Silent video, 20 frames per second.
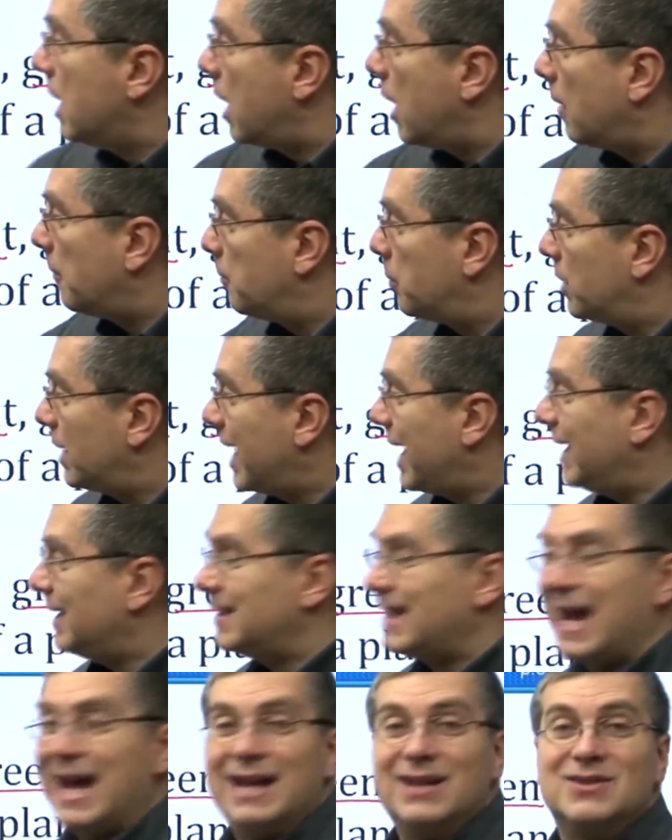A
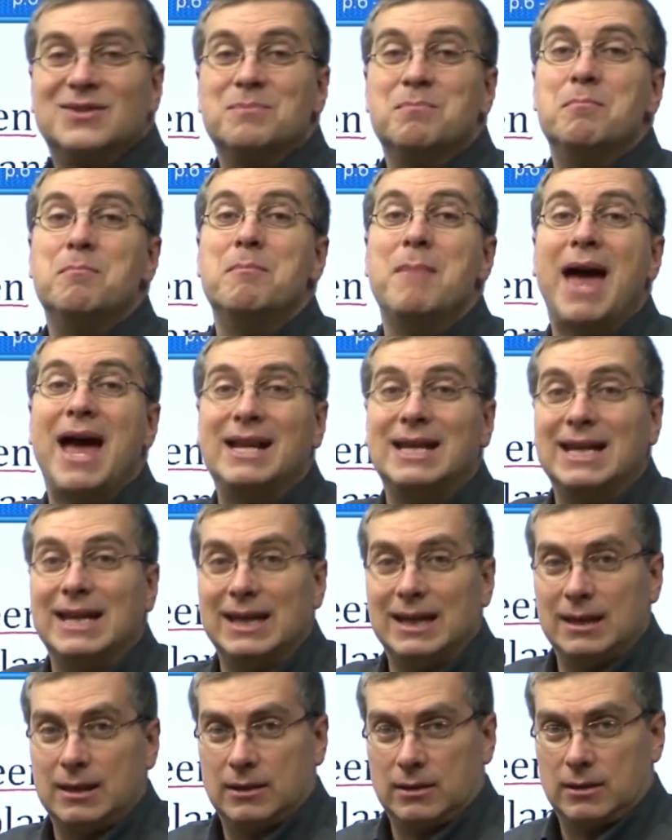plant has
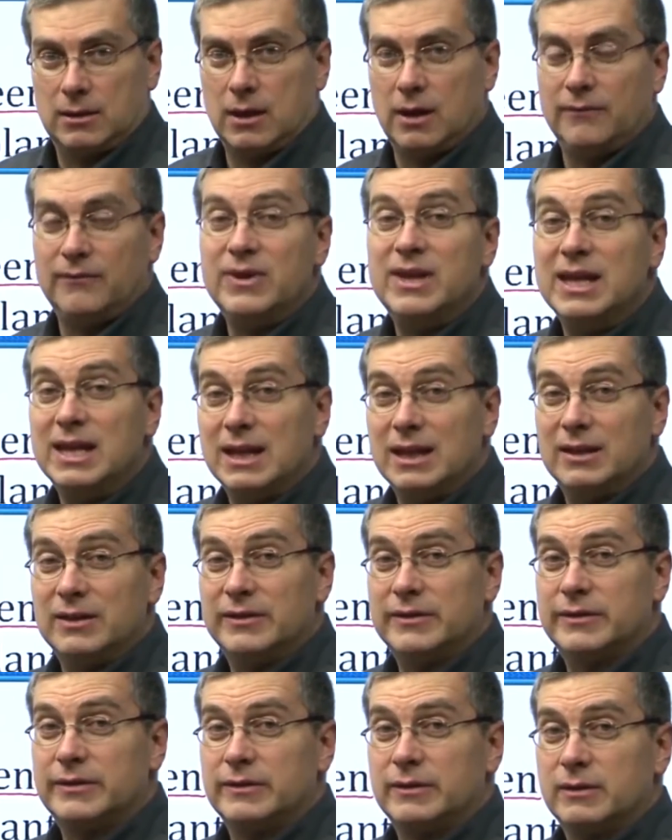many of
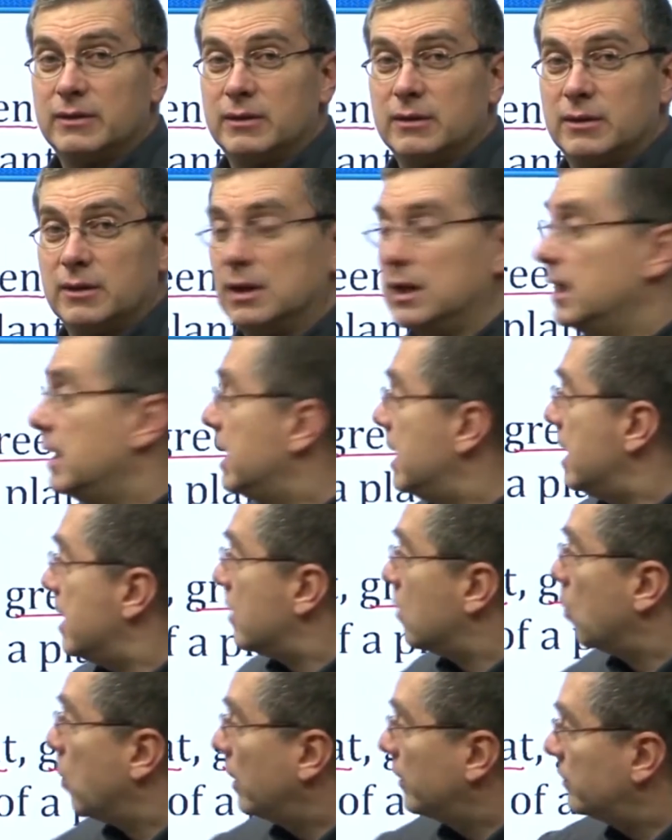these.
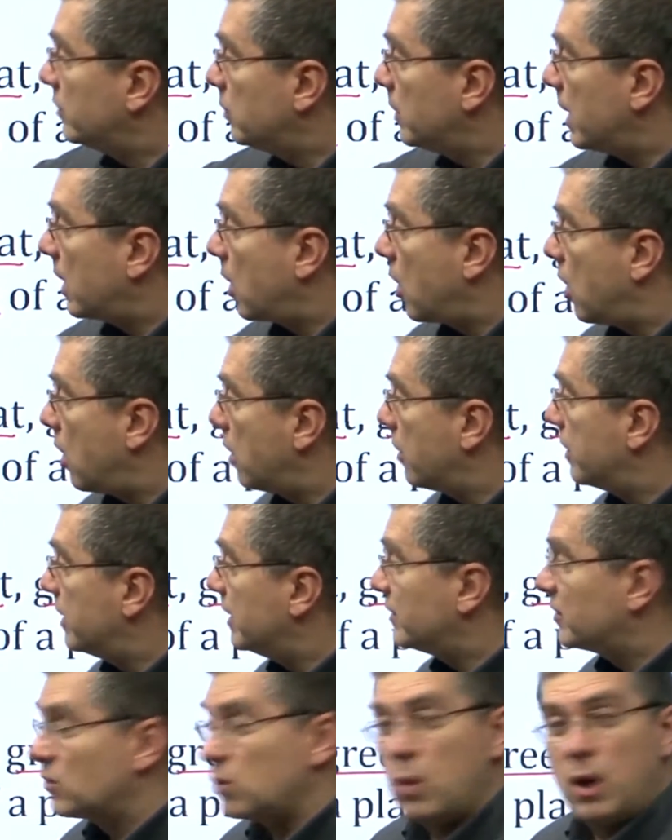What do we call
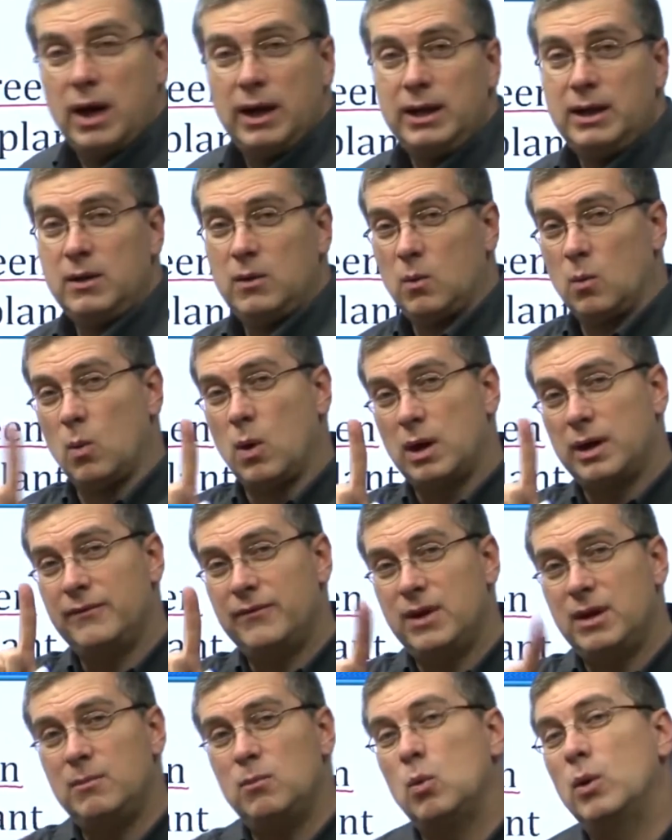this one? One of
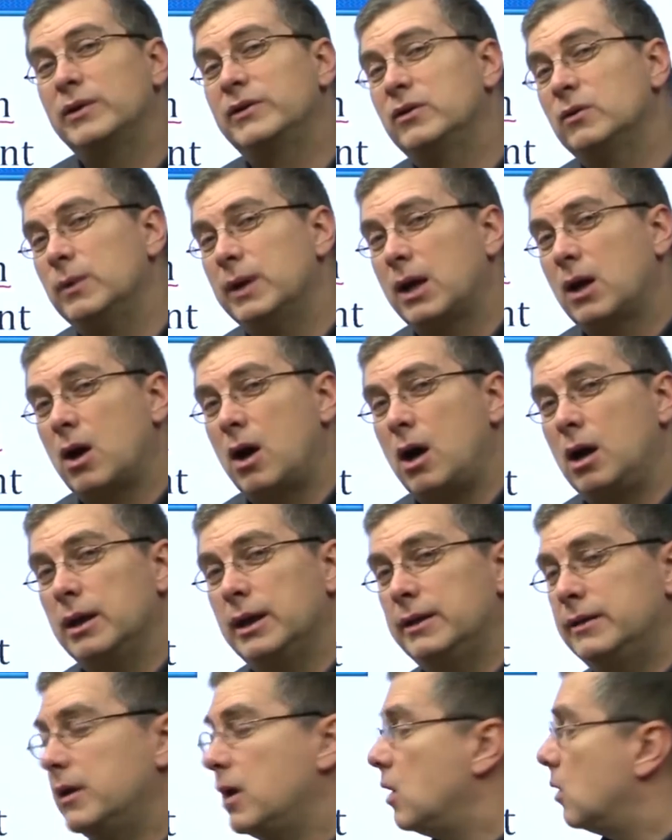them, what do we call
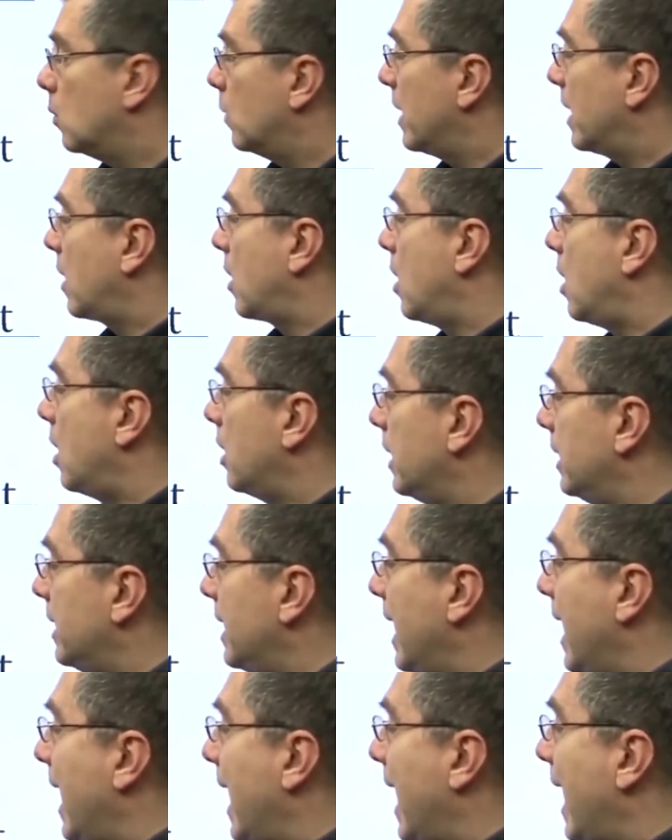it? We call
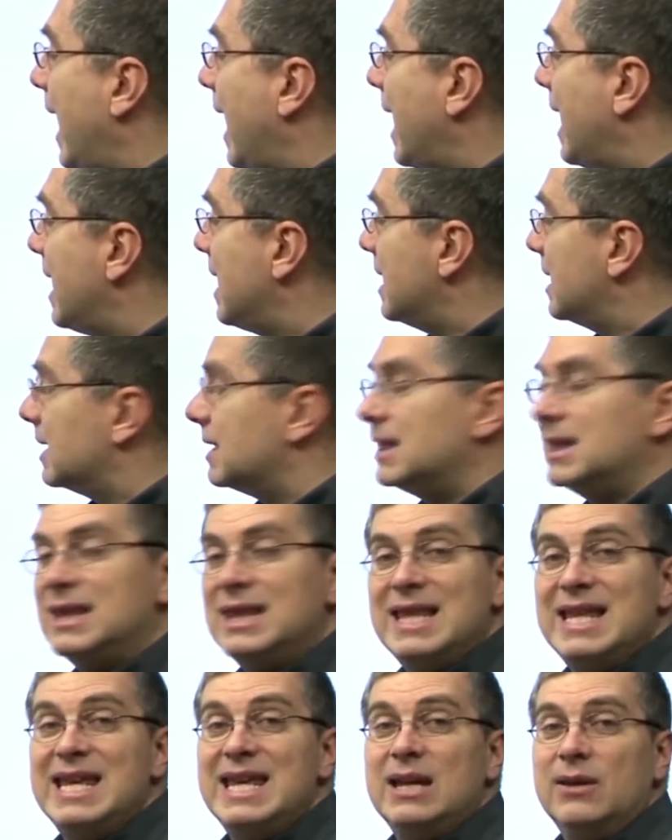it a
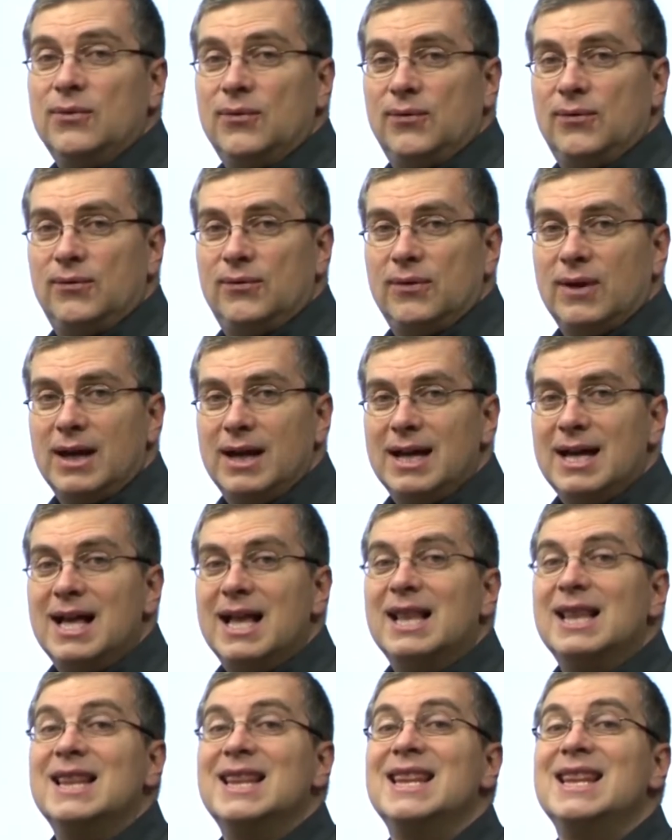leaf.
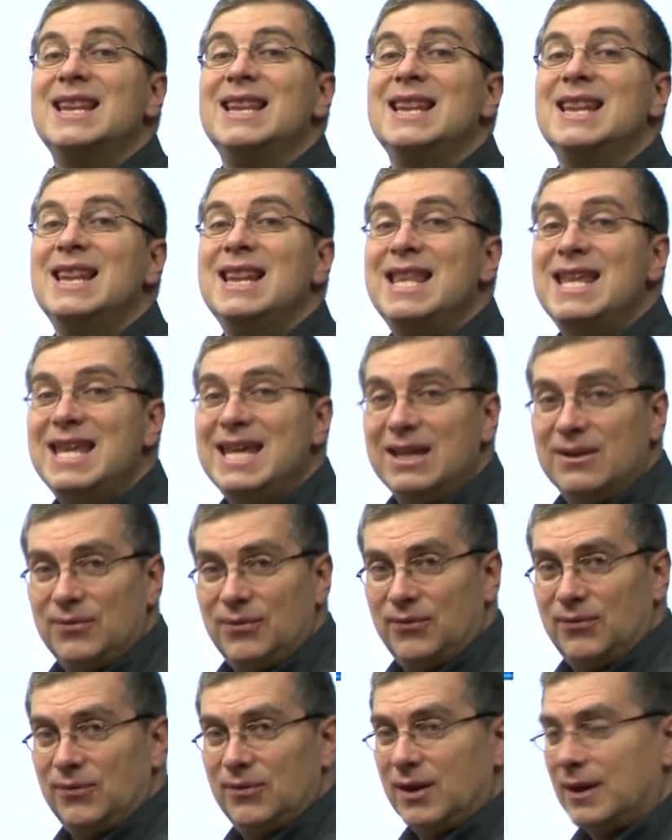
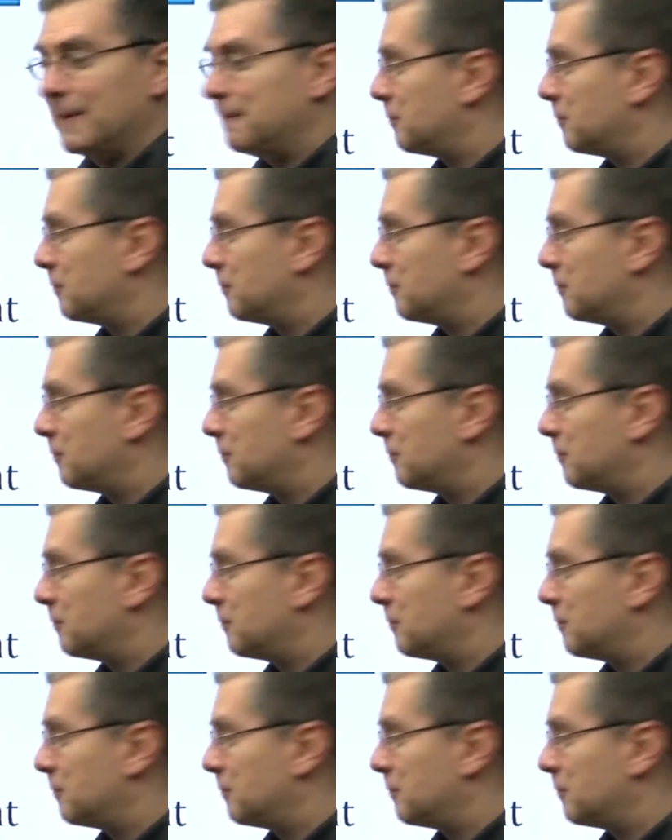Leaf.